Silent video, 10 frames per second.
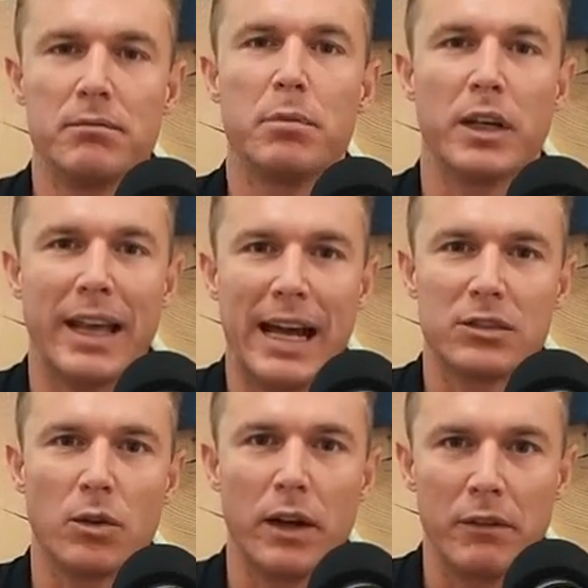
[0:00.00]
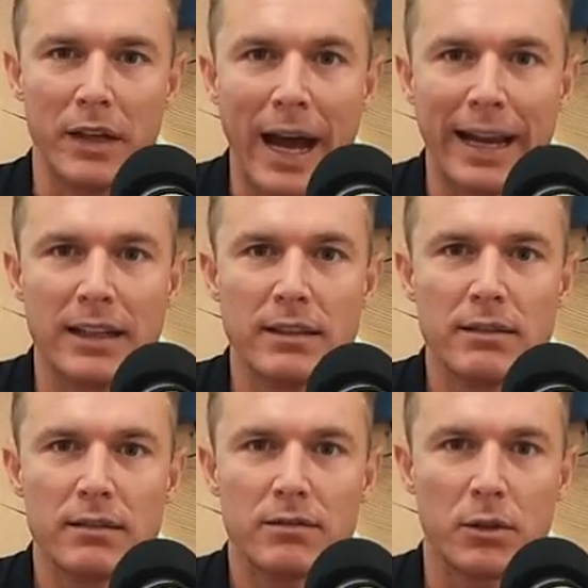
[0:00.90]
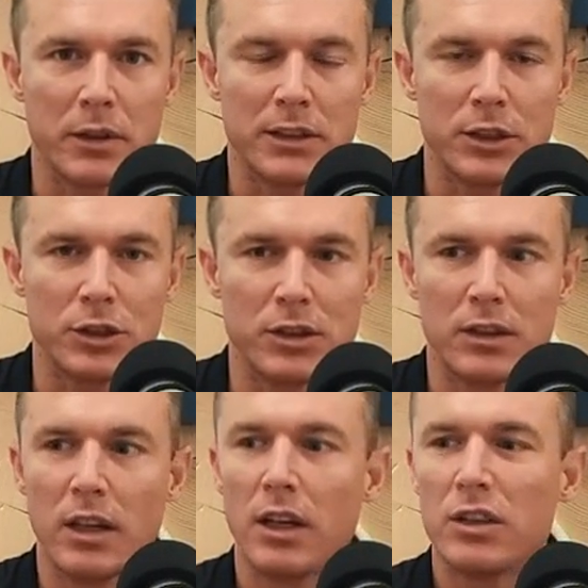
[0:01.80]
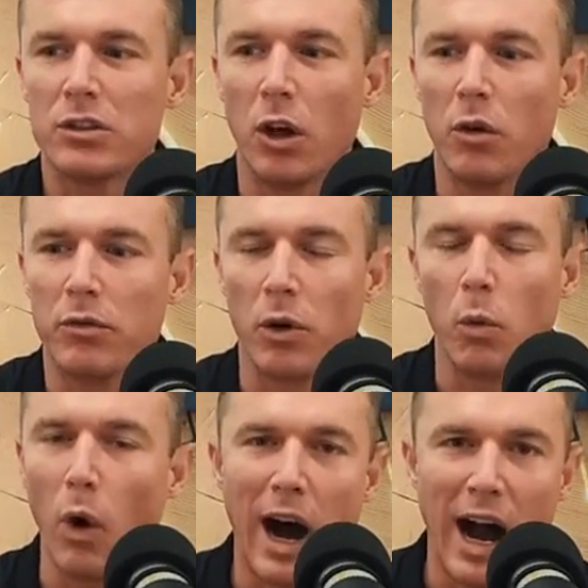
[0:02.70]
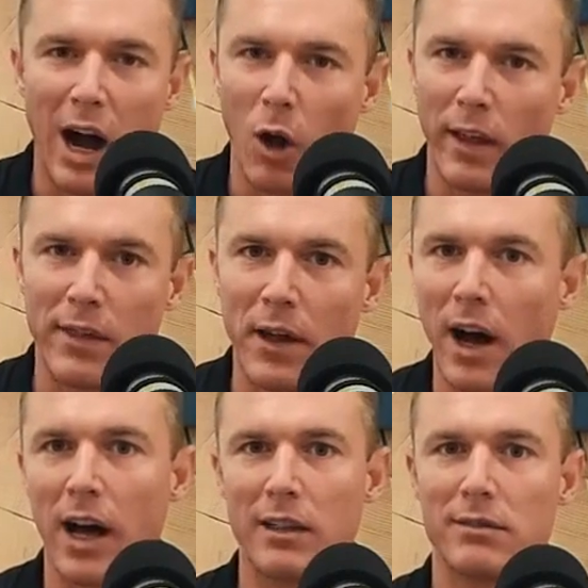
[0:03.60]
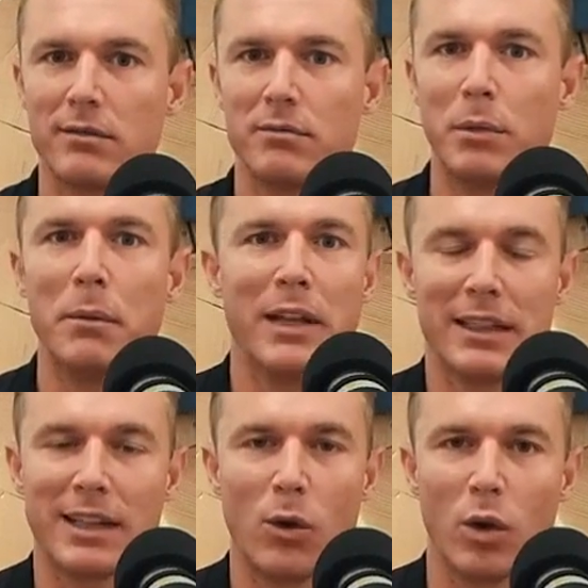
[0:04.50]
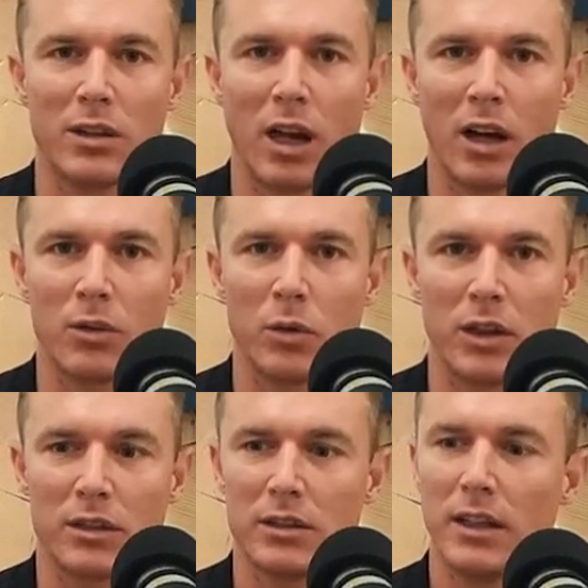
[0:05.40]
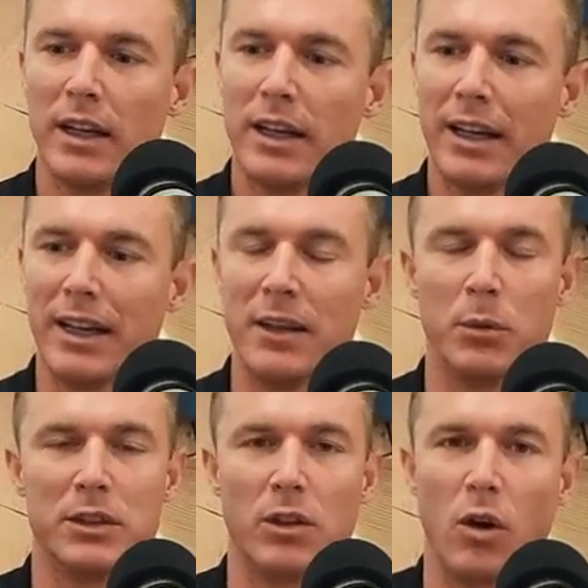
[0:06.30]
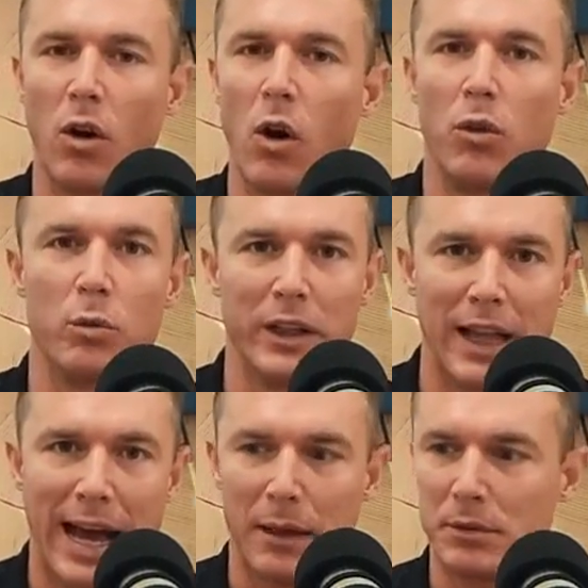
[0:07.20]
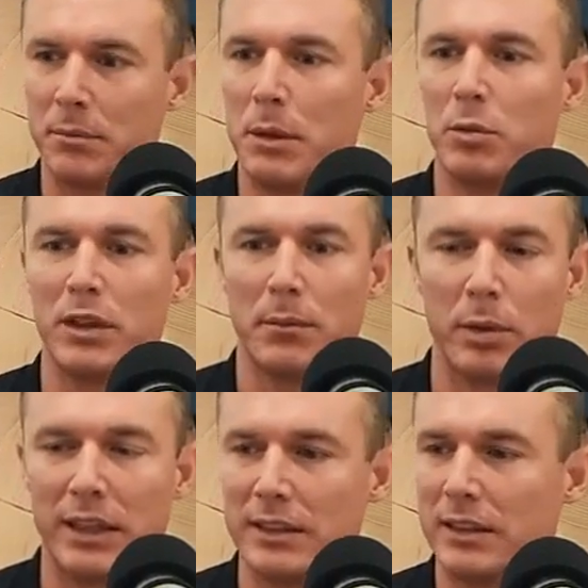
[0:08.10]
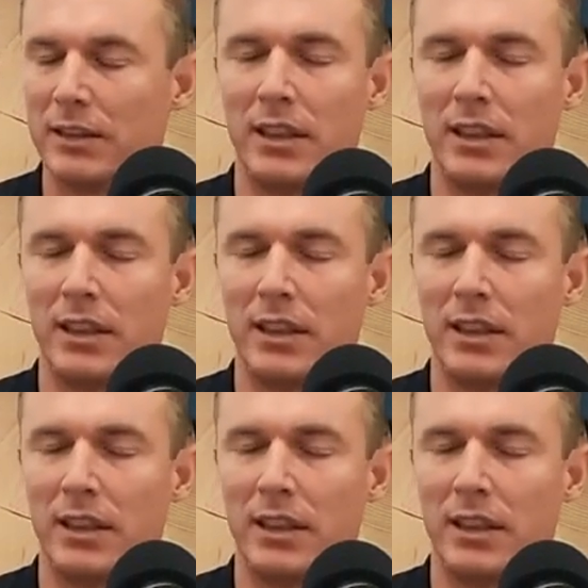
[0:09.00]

put a cast on every night for retention. So for a while, they thought maybe that's how orthodontic works. And then we saw all the relapse and people would get braces, and